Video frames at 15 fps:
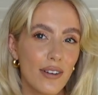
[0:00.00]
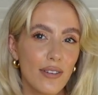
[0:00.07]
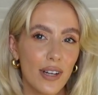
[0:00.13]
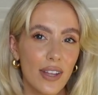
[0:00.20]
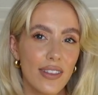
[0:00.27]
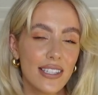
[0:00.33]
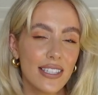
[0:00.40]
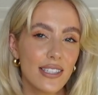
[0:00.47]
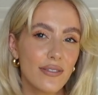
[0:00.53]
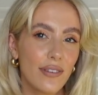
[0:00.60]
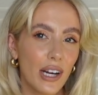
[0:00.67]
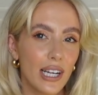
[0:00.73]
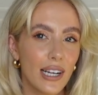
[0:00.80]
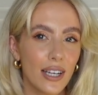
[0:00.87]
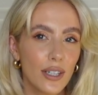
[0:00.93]
I feel like this is a
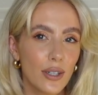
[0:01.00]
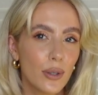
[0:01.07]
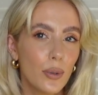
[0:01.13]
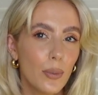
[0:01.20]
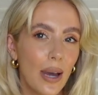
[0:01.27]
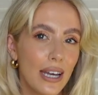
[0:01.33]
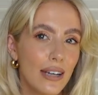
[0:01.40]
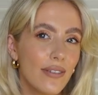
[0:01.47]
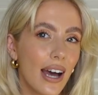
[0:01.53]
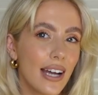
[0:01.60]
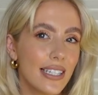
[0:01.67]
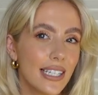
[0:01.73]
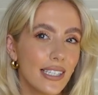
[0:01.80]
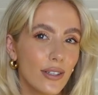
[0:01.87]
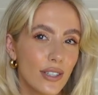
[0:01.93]
very kind of cool way of
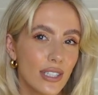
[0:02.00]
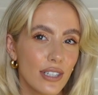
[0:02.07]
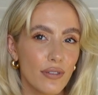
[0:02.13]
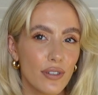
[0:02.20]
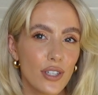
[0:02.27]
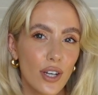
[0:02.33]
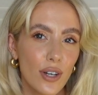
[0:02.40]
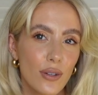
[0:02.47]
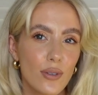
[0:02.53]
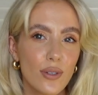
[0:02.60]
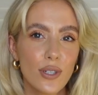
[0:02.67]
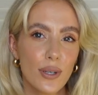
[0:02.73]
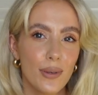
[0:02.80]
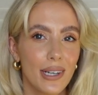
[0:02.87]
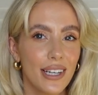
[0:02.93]
adding lots of different
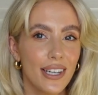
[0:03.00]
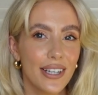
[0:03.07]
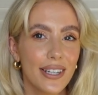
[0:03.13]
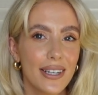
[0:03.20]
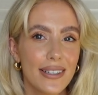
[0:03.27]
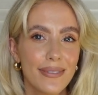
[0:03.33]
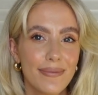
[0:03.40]
tones to a look.